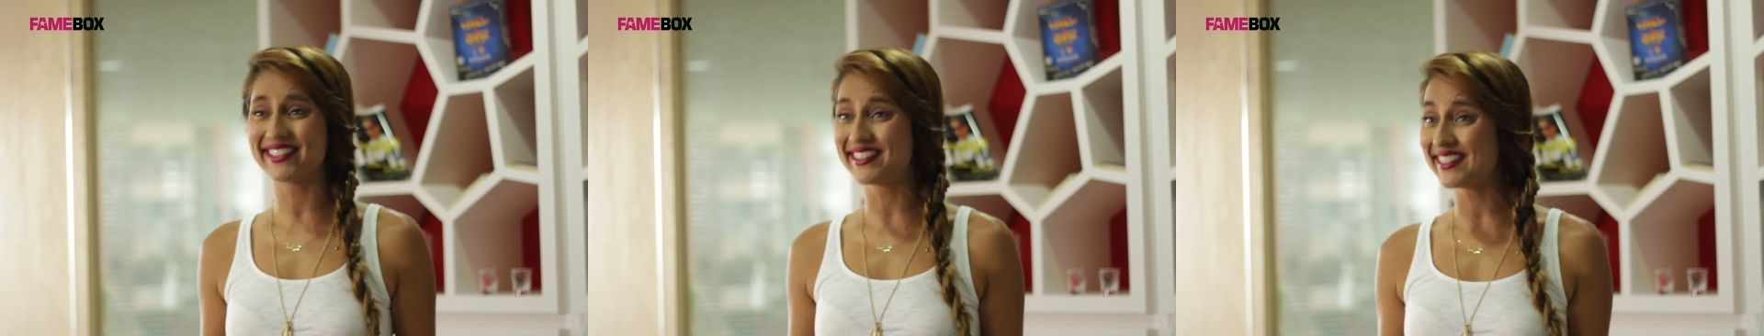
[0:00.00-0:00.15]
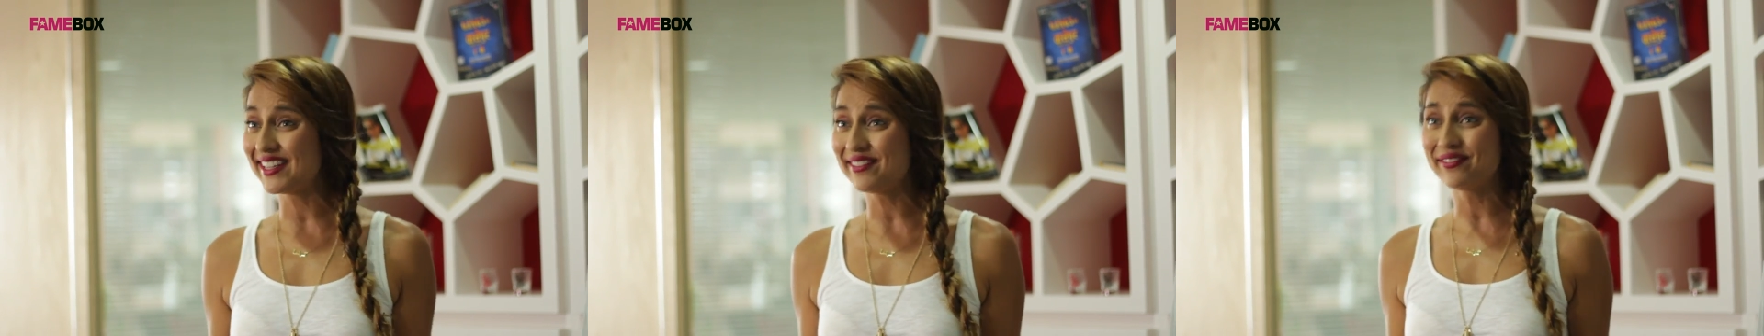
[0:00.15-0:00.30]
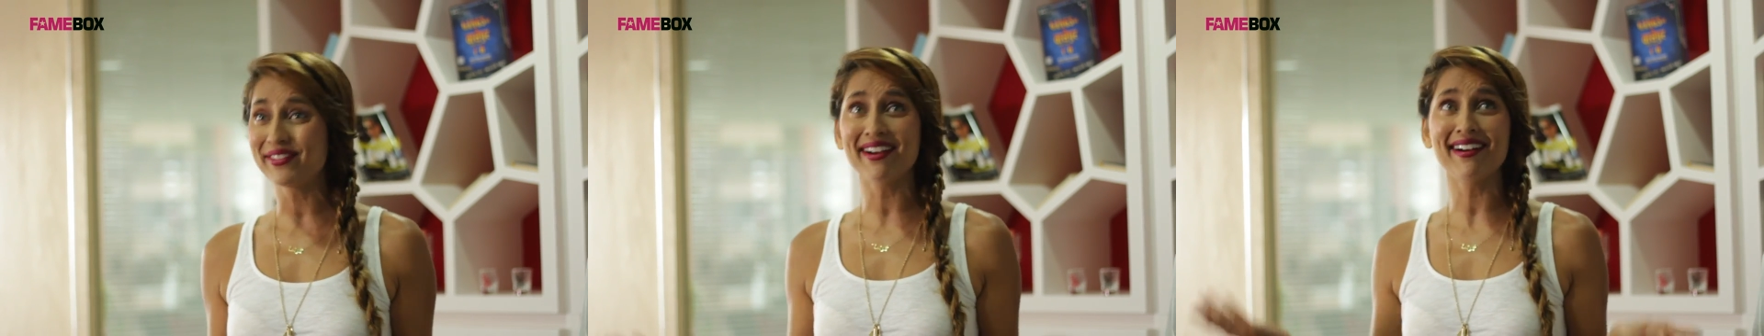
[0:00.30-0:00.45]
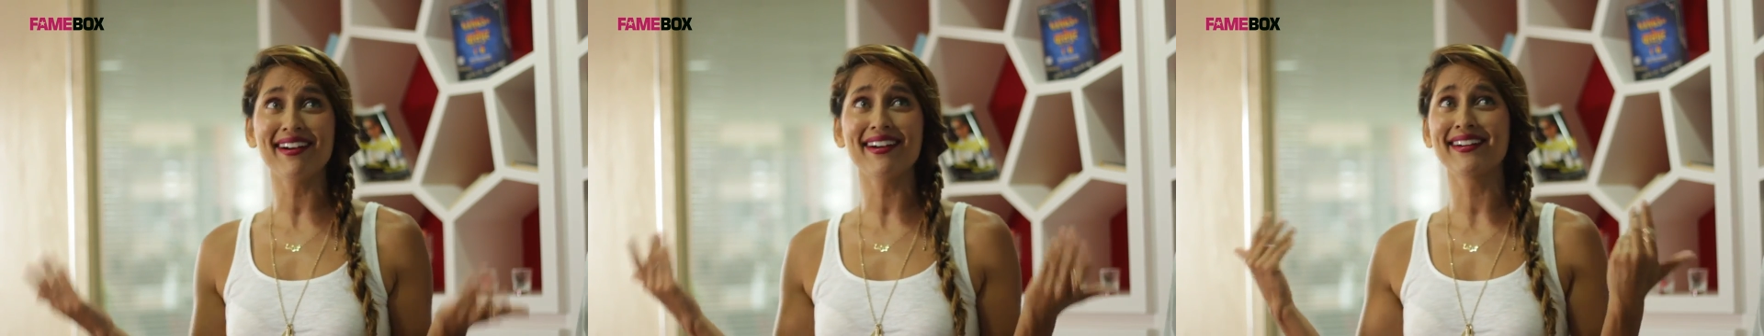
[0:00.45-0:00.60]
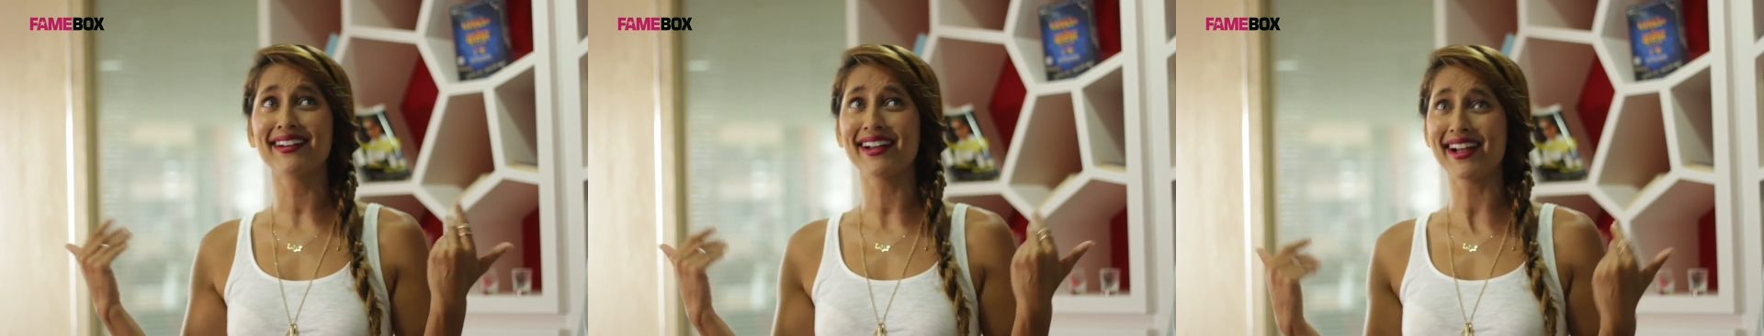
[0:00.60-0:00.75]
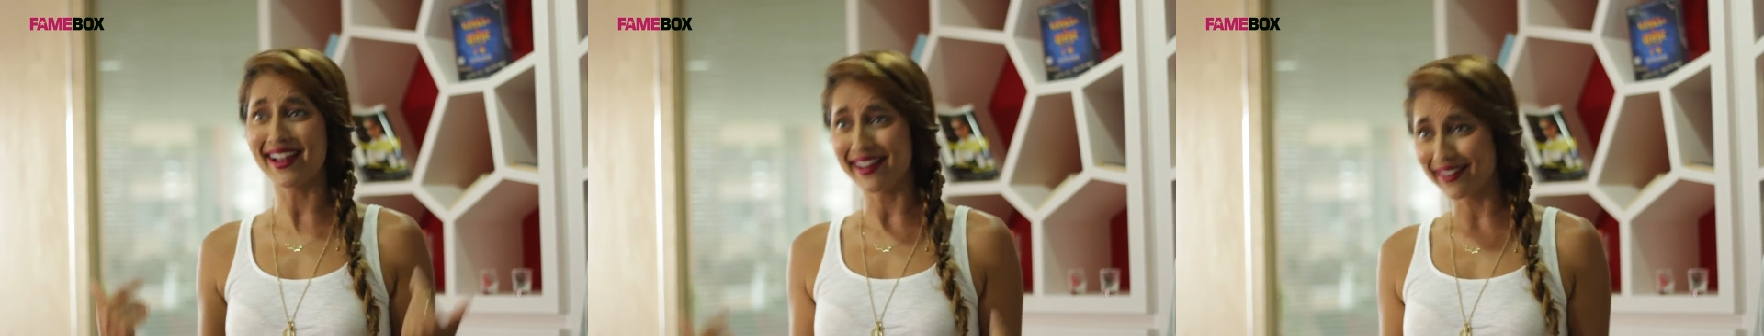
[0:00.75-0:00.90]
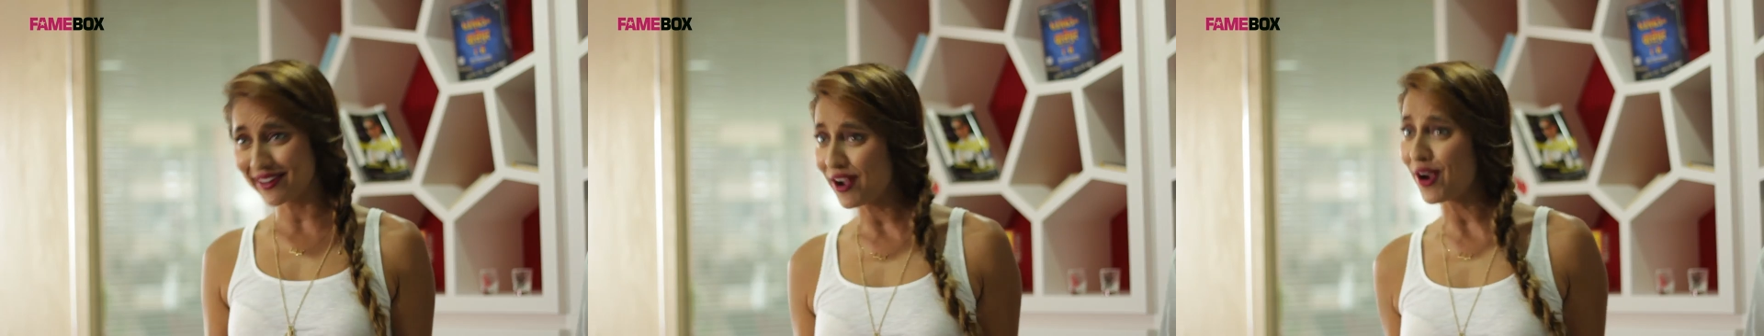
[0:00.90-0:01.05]
diva,
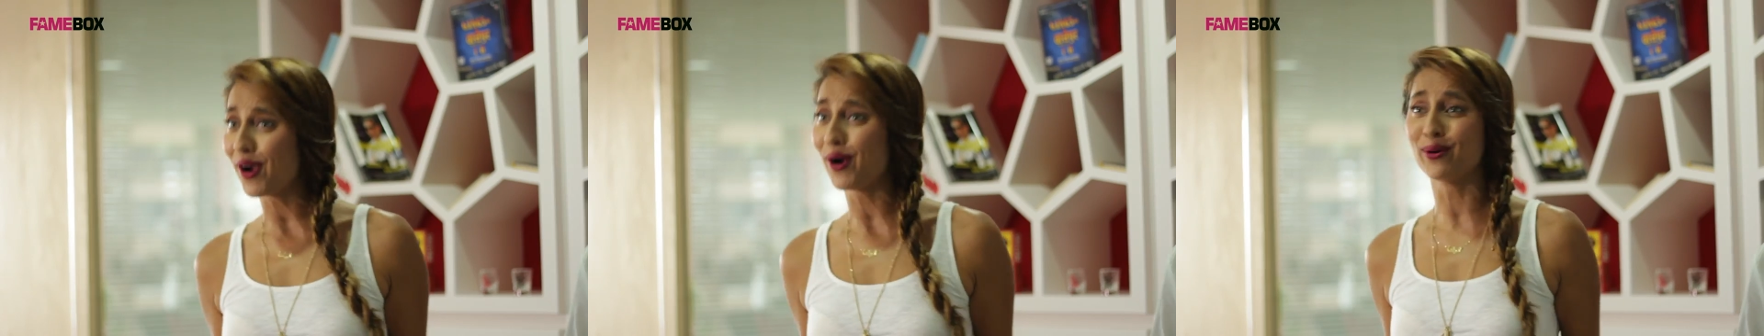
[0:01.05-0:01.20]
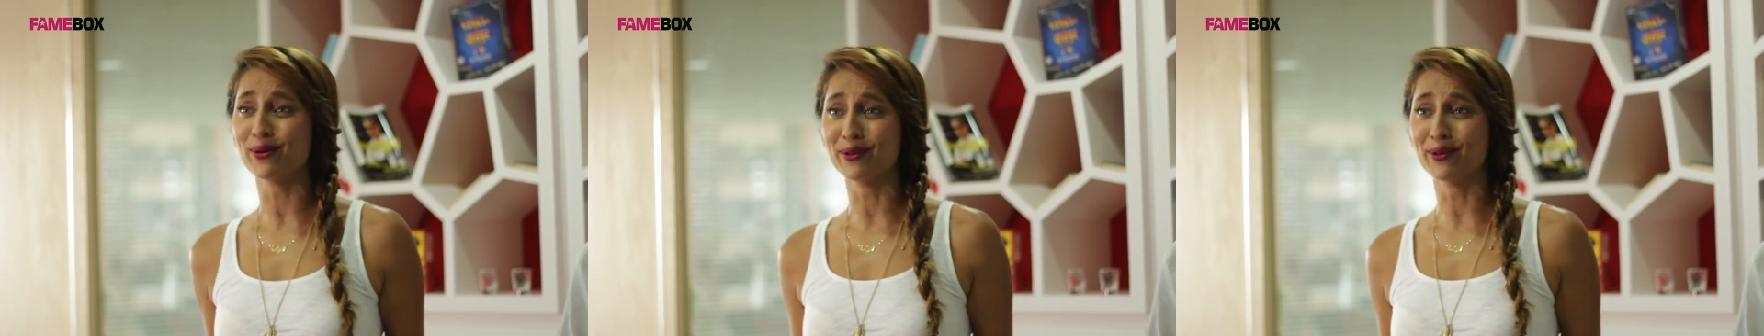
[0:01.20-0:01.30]
hello.